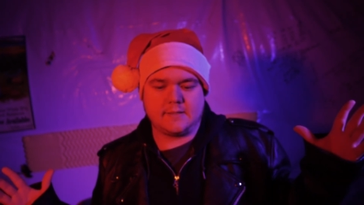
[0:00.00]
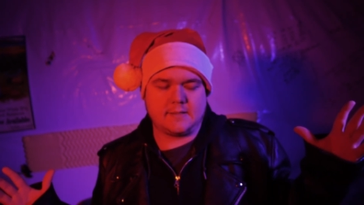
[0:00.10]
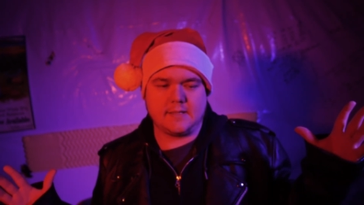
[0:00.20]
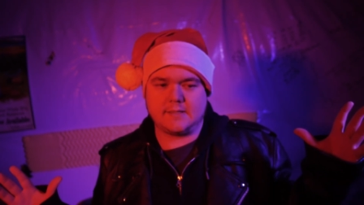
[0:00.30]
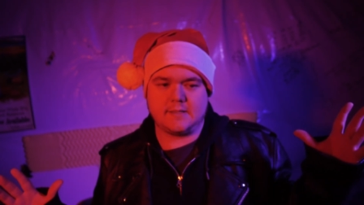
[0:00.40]

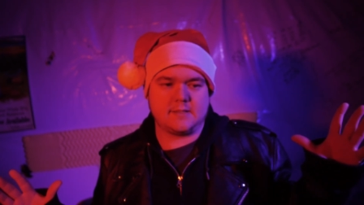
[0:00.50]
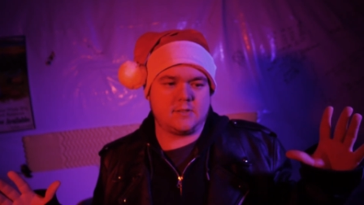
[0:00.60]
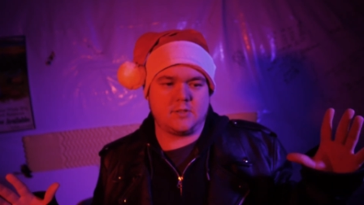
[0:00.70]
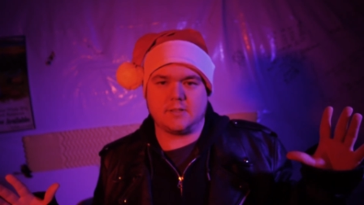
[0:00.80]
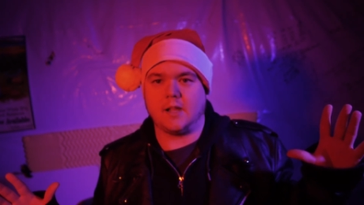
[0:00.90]
This
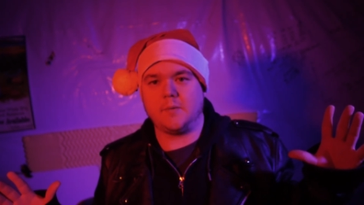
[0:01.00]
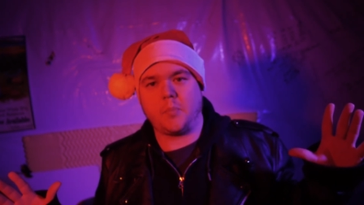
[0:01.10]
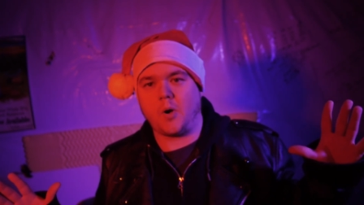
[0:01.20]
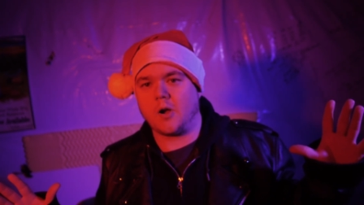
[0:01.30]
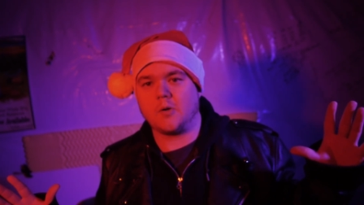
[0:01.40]
is just on
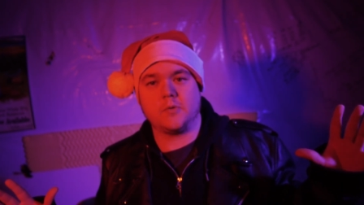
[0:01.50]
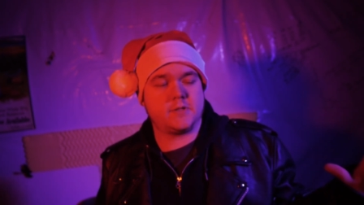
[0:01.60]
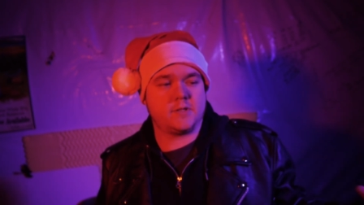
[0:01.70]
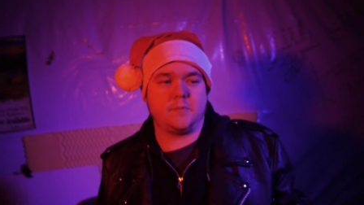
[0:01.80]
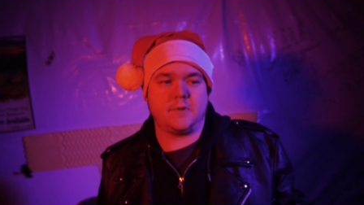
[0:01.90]
par with
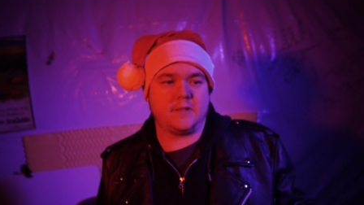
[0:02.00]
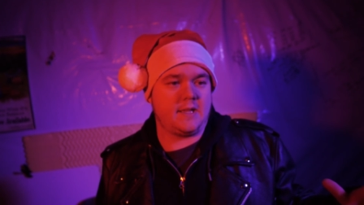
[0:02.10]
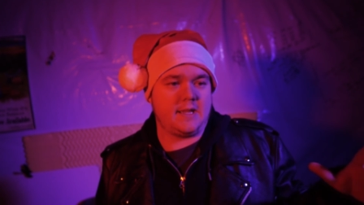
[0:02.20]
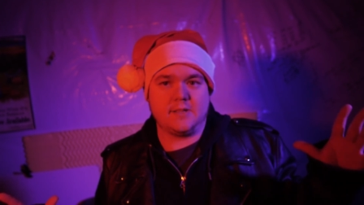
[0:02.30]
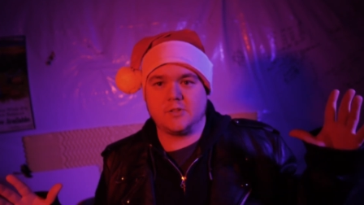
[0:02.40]
something
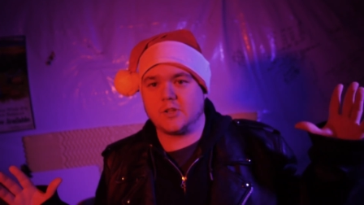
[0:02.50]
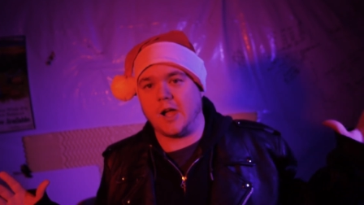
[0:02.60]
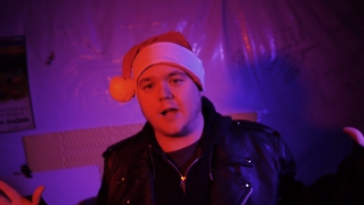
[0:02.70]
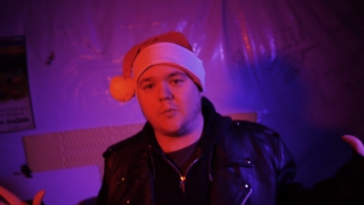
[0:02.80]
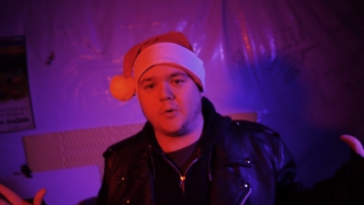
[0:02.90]
that
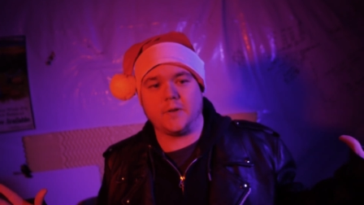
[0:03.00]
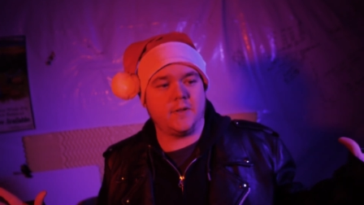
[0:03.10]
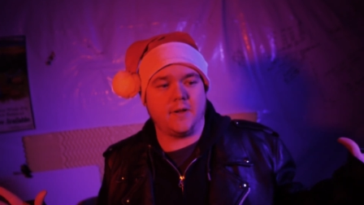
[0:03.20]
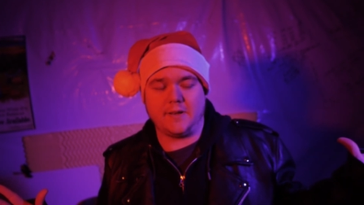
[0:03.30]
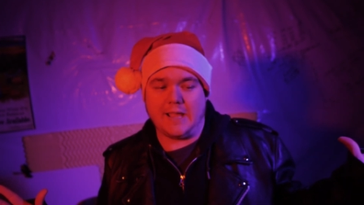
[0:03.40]
Hitchcock would have done.